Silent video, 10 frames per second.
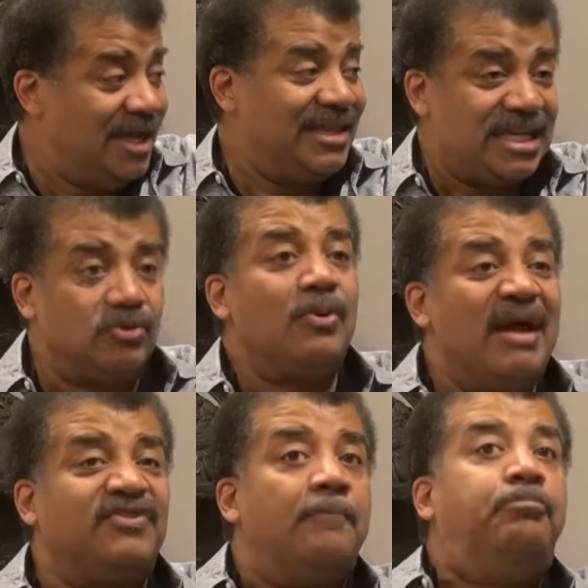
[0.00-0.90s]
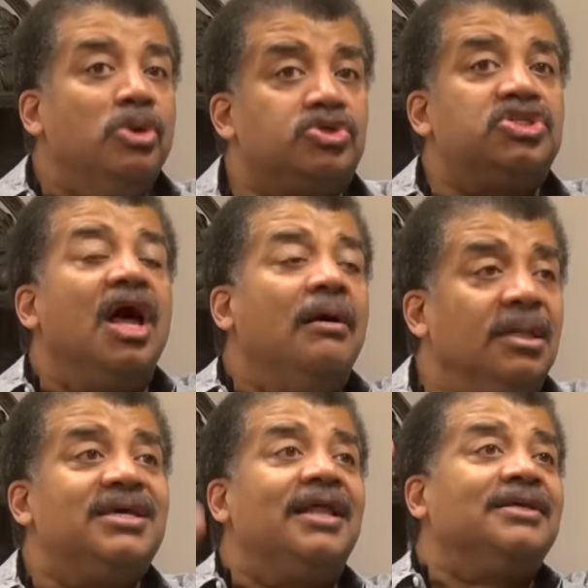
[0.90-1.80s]
That's why we have to boost the
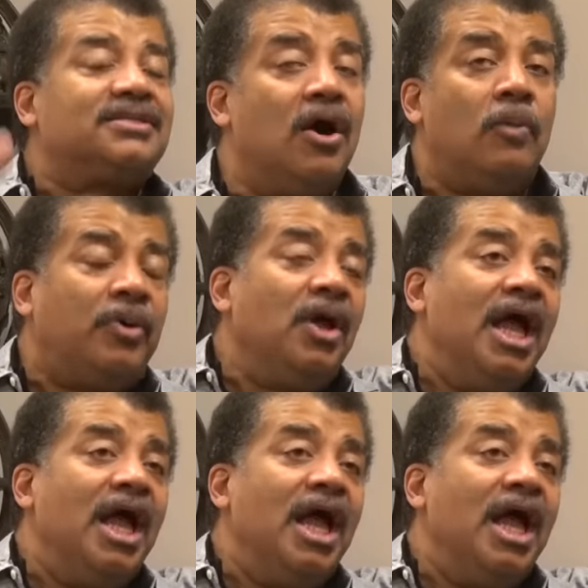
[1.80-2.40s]
Hubble telescope